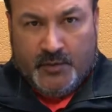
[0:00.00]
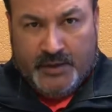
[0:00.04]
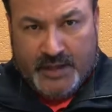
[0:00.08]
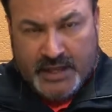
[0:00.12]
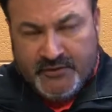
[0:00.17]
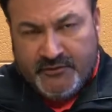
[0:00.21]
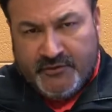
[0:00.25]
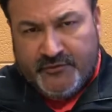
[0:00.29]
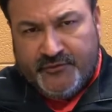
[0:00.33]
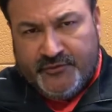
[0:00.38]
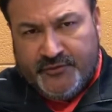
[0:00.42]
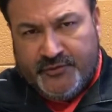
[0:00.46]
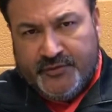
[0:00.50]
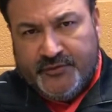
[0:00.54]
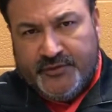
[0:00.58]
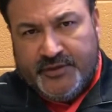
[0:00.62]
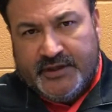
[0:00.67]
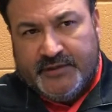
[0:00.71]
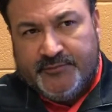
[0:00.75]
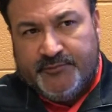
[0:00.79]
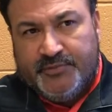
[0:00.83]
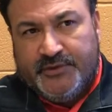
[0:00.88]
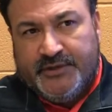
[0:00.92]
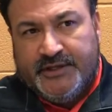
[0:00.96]
We have a few
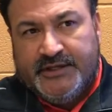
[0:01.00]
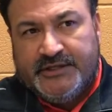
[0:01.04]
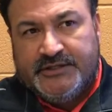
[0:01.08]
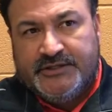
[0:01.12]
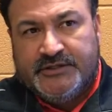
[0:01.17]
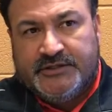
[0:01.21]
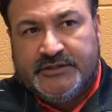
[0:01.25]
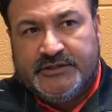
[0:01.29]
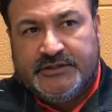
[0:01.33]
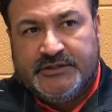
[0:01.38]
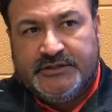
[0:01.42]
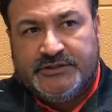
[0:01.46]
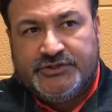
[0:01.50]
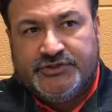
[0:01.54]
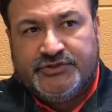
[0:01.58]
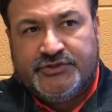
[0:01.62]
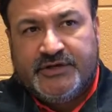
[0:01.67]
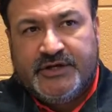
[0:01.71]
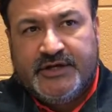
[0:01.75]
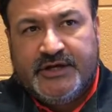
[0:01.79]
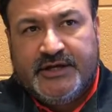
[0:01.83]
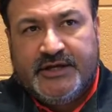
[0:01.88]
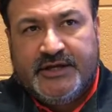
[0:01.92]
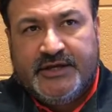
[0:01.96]
that played
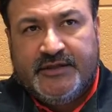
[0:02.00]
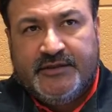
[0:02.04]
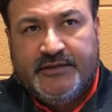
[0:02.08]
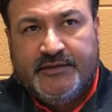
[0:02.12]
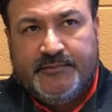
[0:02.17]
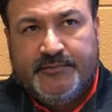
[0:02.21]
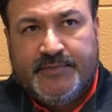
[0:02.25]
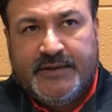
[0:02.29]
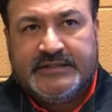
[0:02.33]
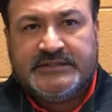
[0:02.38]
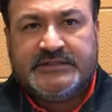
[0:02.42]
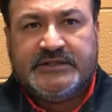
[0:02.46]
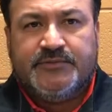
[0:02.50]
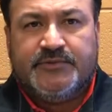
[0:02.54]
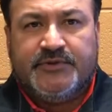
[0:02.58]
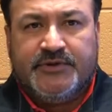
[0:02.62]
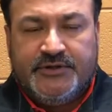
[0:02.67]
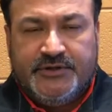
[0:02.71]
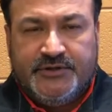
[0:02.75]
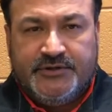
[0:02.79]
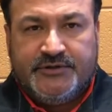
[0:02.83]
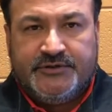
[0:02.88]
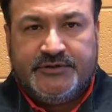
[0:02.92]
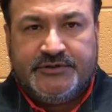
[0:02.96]
junior high in the past couple
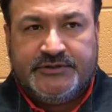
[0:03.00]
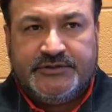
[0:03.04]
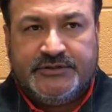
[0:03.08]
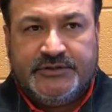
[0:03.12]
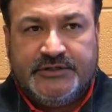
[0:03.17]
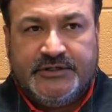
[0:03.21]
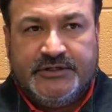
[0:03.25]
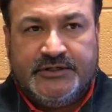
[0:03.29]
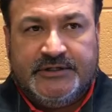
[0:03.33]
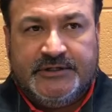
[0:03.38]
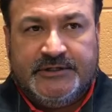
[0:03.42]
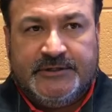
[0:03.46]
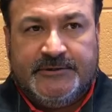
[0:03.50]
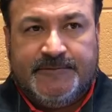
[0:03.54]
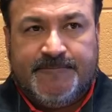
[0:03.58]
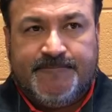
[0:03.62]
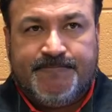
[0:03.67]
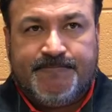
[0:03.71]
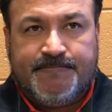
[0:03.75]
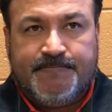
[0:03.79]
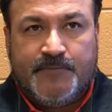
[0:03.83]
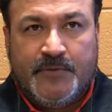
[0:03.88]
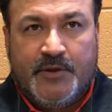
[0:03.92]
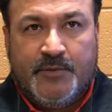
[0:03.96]
of years,
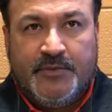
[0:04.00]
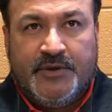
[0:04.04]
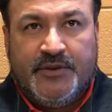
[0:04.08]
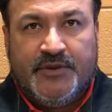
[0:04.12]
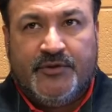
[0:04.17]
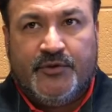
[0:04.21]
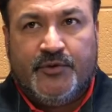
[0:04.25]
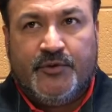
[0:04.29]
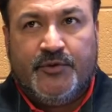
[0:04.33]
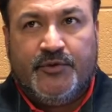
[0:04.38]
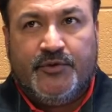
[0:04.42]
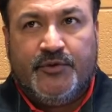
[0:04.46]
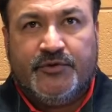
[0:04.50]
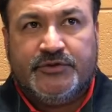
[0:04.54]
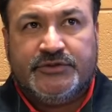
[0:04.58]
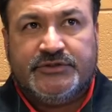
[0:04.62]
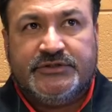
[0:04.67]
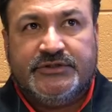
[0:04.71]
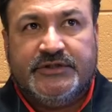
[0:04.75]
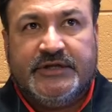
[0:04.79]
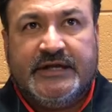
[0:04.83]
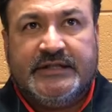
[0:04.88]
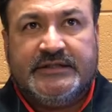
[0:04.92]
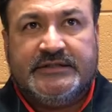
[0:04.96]
but they're
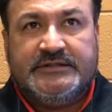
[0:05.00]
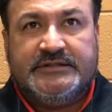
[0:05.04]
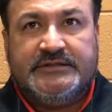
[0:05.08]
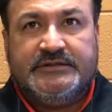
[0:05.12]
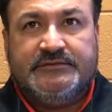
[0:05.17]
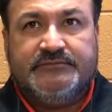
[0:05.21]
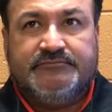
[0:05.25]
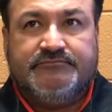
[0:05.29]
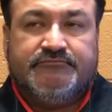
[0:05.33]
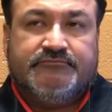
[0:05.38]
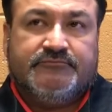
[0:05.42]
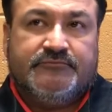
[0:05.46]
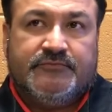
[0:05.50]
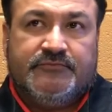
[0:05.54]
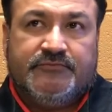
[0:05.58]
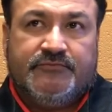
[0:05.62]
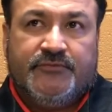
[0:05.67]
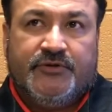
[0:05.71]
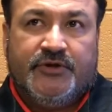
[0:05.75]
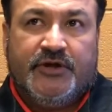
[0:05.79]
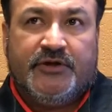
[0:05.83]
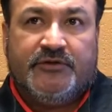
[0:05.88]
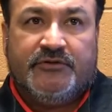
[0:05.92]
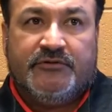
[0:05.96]
not
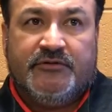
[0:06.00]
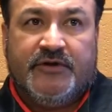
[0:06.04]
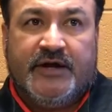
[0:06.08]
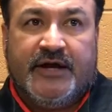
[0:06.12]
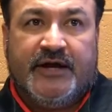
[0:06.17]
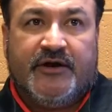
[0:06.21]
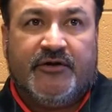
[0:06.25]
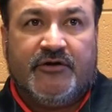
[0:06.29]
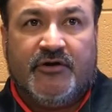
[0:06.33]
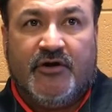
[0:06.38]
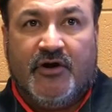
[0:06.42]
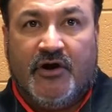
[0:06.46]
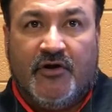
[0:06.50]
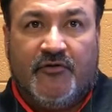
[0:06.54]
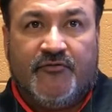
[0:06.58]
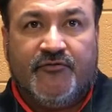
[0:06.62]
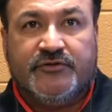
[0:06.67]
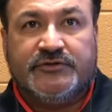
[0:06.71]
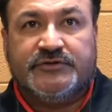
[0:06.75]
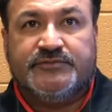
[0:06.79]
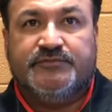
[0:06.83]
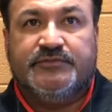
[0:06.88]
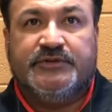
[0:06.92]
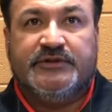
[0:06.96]
diehard
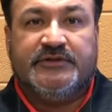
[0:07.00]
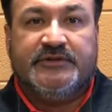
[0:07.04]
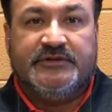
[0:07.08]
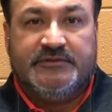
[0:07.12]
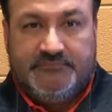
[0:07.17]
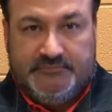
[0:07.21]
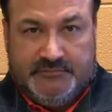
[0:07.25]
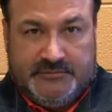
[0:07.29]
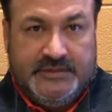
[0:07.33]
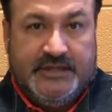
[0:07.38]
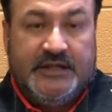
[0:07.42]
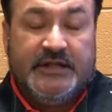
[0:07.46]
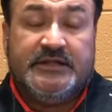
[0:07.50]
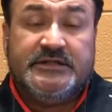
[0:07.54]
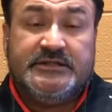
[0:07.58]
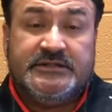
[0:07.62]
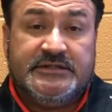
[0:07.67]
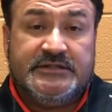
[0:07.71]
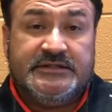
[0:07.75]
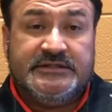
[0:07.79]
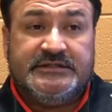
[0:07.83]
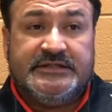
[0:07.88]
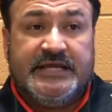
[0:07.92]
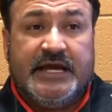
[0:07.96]
golfers, but they
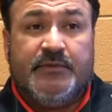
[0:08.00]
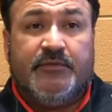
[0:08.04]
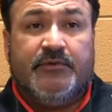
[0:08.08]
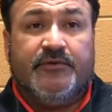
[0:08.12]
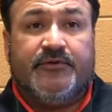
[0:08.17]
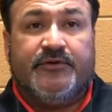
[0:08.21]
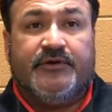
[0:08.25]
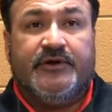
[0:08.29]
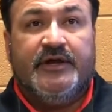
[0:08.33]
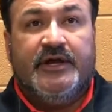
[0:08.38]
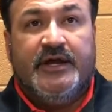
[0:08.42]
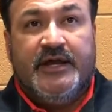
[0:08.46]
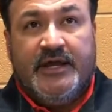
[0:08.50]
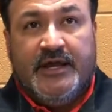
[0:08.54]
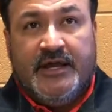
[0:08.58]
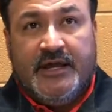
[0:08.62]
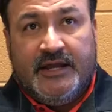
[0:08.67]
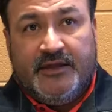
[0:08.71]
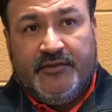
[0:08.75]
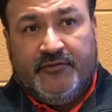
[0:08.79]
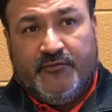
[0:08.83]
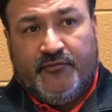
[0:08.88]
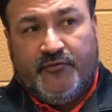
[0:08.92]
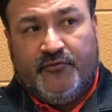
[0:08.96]
at least dabble there.
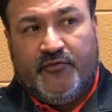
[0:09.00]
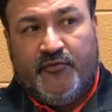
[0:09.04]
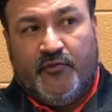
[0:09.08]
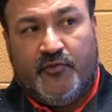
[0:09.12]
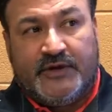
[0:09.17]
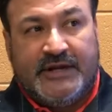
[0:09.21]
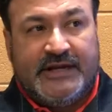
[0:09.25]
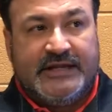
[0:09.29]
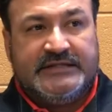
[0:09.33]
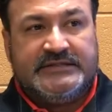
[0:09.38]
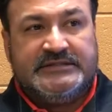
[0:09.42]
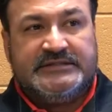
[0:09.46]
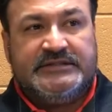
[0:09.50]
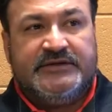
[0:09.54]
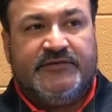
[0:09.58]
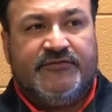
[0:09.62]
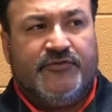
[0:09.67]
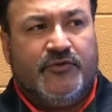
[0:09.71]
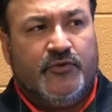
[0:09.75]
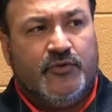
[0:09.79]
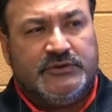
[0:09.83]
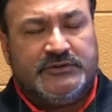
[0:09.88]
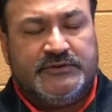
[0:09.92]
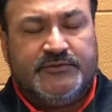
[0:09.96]
And from what I can see,
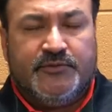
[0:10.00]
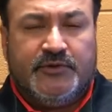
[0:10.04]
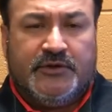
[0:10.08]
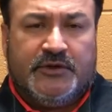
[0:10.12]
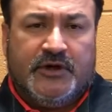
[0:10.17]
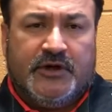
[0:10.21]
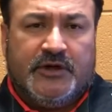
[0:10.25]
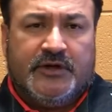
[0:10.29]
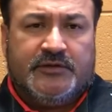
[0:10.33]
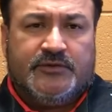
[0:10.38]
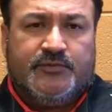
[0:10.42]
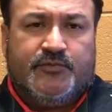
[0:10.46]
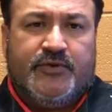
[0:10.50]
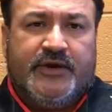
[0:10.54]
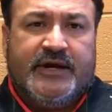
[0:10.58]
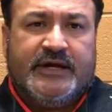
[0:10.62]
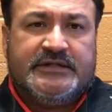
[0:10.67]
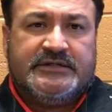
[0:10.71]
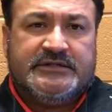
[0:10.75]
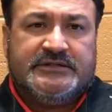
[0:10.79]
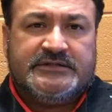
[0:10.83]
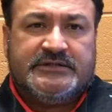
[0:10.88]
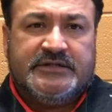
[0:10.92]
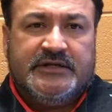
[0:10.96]
for the ones that we've gone out to
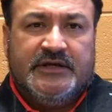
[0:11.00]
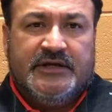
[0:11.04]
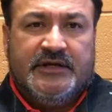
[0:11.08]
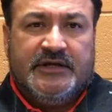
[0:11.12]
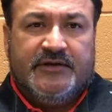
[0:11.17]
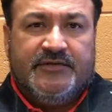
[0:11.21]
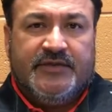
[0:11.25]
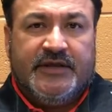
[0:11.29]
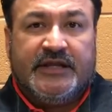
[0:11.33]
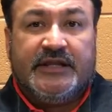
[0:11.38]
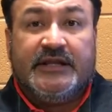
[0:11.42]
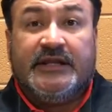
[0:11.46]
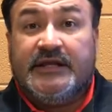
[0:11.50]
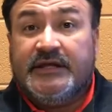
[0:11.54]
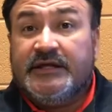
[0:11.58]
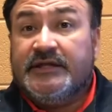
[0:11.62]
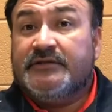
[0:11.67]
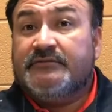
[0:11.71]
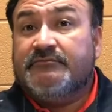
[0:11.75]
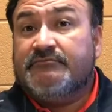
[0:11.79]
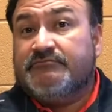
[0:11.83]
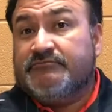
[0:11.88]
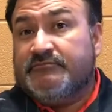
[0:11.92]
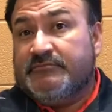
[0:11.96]
practice, they can
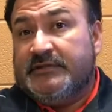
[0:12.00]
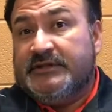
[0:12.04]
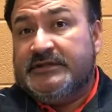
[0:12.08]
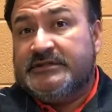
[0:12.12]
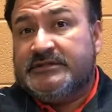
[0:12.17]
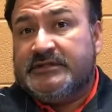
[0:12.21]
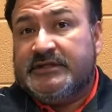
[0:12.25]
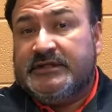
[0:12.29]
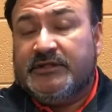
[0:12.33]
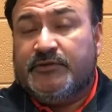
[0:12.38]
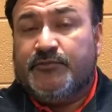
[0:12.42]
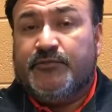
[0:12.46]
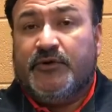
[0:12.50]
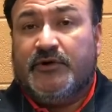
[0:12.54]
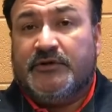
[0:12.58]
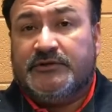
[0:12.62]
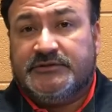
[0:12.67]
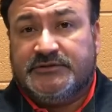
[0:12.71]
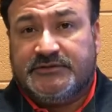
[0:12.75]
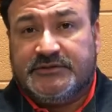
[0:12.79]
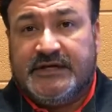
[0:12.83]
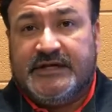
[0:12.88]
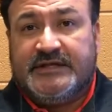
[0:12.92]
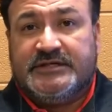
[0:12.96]
at least hit the
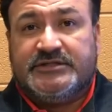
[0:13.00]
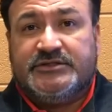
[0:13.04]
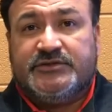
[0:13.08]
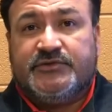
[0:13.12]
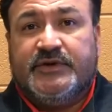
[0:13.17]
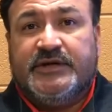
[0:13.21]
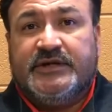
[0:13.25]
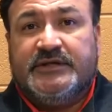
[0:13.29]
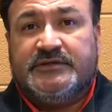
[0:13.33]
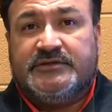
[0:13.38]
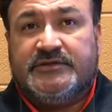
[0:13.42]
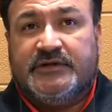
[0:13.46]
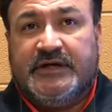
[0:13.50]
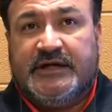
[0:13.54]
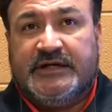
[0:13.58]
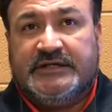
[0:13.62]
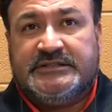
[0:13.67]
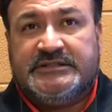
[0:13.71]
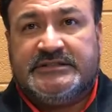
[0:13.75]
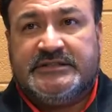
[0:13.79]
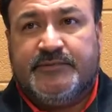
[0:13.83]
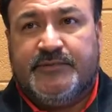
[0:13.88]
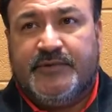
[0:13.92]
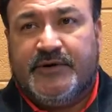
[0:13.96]
ball kind of straight. So
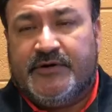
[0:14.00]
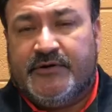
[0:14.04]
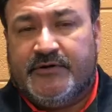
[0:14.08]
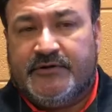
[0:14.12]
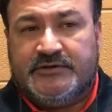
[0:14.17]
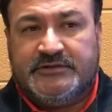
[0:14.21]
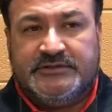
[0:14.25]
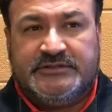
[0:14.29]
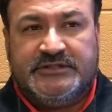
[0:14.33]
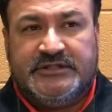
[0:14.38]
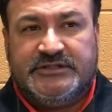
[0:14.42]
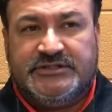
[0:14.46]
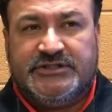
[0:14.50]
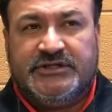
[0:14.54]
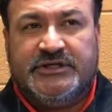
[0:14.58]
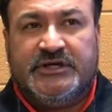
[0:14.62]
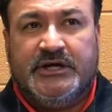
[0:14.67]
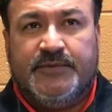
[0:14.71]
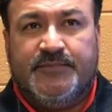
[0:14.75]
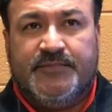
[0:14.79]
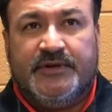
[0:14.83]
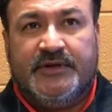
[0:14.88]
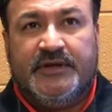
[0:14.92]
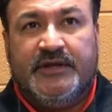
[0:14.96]
it's just a matter of just touching
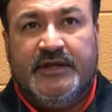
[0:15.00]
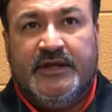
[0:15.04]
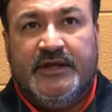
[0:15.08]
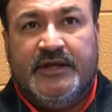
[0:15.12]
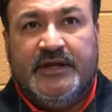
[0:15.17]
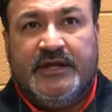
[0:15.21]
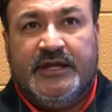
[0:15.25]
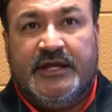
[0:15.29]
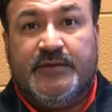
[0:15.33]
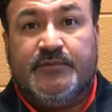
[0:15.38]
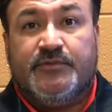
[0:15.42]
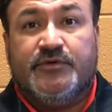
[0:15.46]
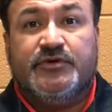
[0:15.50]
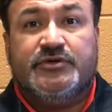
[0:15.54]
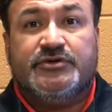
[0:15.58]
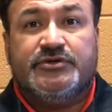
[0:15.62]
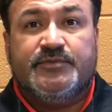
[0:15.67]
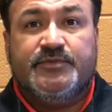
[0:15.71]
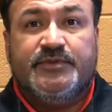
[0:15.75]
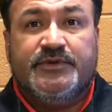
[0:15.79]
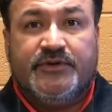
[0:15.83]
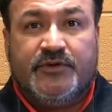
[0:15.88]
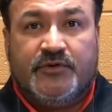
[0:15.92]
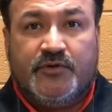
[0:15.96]
up and get them used
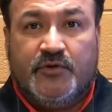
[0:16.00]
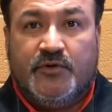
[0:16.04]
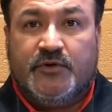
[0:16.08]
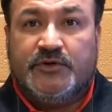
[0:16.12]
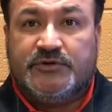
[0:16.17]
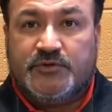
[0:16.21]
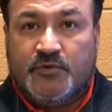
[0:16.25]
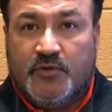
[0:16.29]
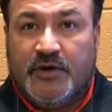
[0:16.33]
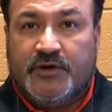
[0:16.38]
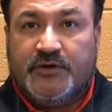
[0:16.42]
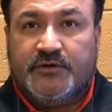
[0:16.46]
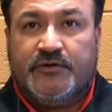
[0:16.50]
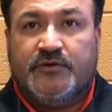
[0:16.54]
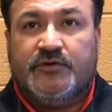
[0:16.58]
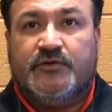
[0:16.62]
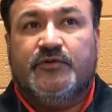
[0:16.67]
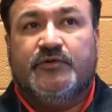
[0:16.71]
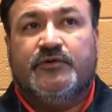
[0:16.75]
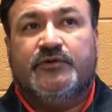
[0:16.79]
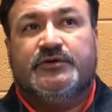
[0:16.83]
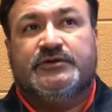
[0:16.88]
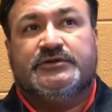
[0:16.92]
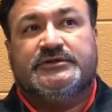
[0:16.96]
to being the course, walking the
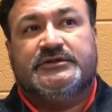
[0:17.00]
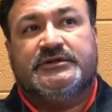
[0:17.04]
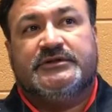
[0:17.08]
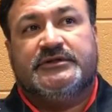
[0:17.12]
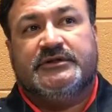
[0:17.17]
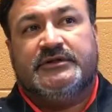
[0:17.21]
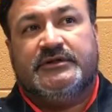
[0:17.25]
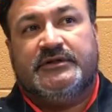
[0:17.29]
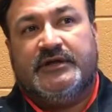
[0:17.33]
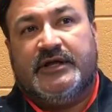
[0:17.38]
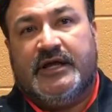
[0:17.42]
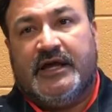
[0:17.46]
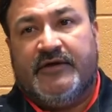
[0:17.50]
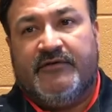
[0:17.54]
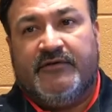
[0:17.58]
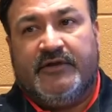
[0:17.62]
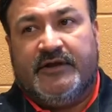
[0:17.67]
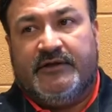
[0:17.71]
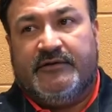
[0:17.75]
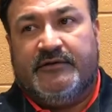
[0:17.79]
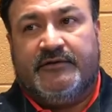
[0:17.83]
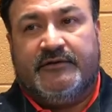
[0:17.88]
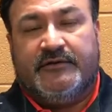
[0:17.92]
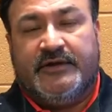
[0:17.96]
course, and then
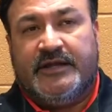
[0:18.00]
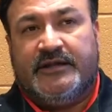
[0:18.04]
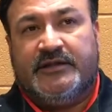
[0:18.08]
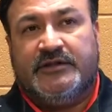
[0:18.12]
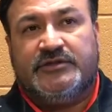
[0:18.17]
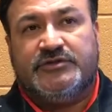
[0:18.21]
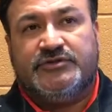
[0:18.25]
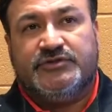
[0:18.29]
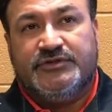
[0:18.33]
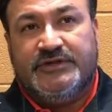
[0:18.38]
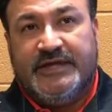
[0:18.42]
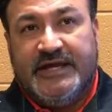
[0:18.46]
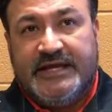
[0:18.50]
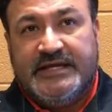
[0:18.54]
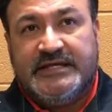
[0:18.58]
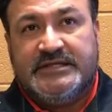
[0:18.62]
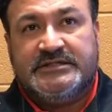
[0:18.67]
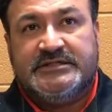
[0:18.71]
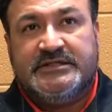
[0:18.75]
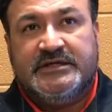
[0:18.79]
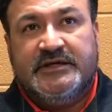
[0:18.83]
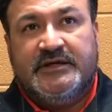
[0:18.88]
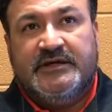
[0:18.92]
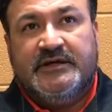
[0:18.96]
having 2
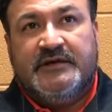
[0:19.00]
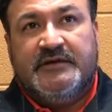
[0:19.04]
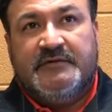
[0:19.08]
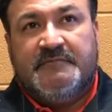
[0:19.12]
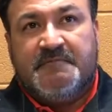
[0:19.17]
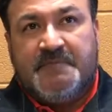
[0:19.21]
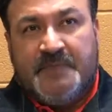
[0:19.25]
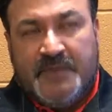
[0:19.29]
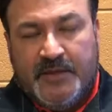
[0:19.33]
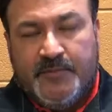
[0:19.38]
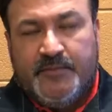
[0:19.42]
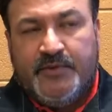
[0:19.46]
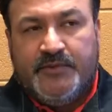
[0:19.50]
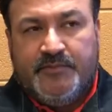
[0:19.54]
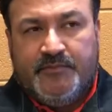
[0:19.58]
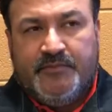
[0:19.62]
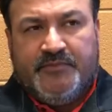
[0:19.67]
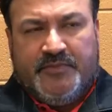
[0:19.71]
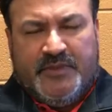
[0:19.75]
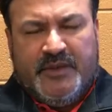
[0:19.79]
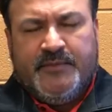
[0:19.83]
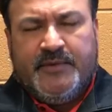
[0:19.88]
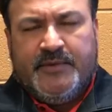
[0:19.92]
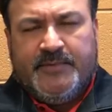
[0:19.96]
days, they
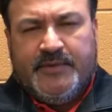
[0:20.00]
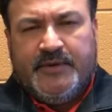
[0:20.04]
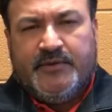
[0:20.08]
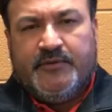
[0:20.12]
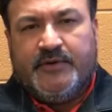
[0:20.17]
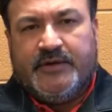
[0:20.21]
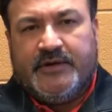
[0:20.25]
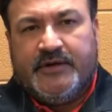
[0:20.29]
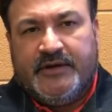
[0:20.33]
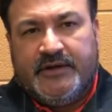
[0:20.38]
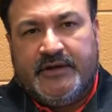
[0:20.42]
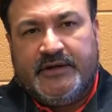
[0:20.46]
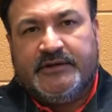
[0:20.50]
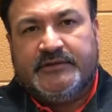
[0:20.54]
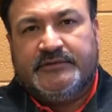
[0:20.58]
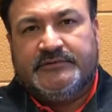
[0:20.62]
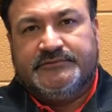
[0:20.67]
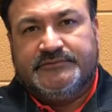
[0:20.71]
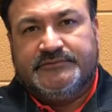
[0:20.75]
may be okay.